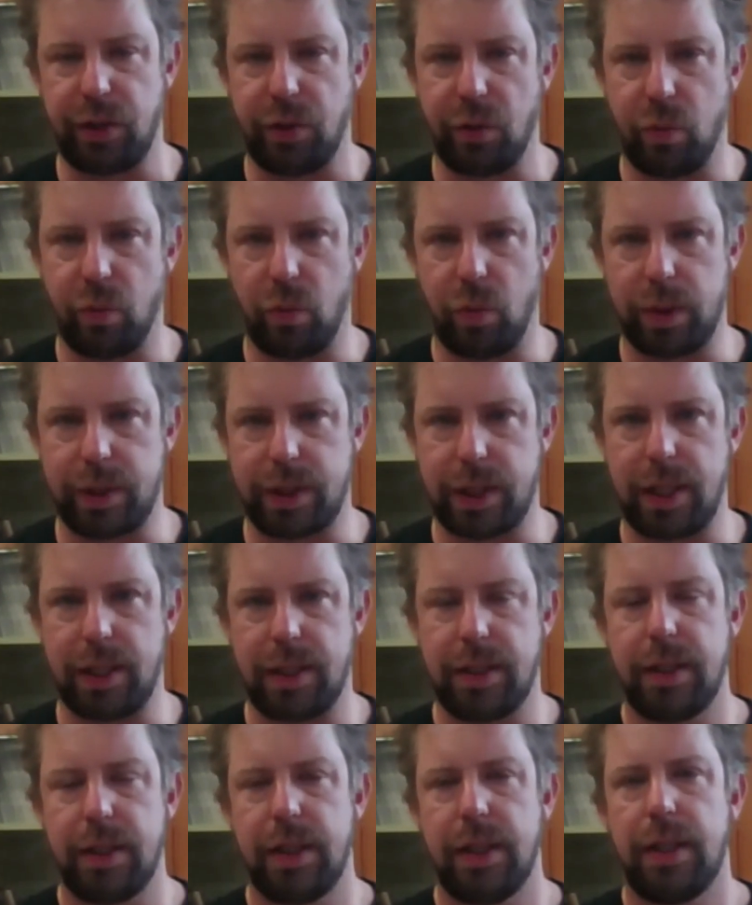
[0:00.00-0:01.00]
your water
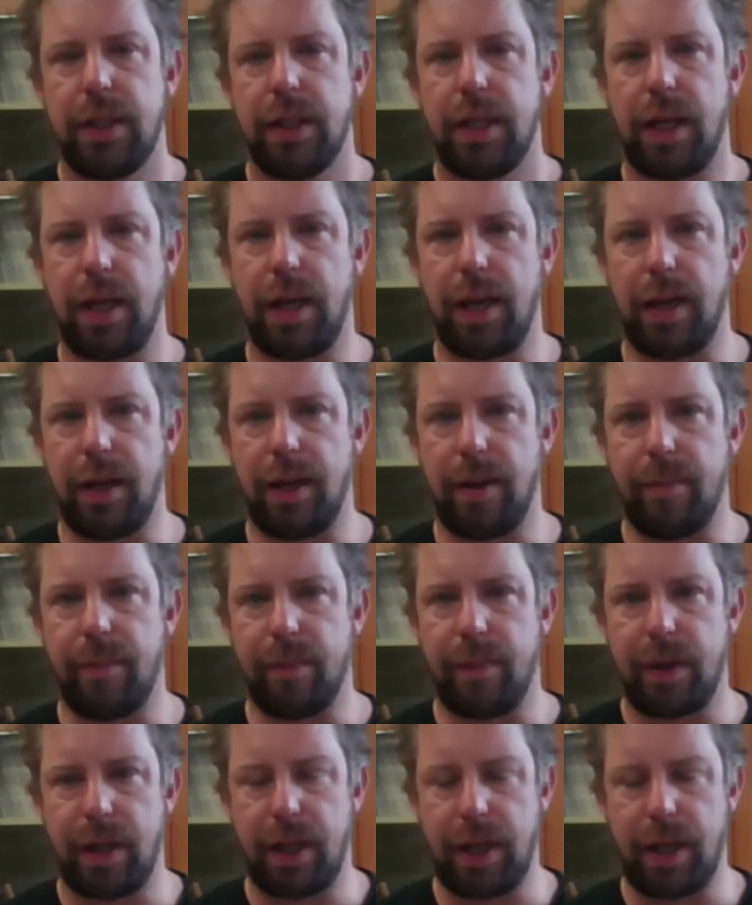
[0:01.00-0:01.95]
and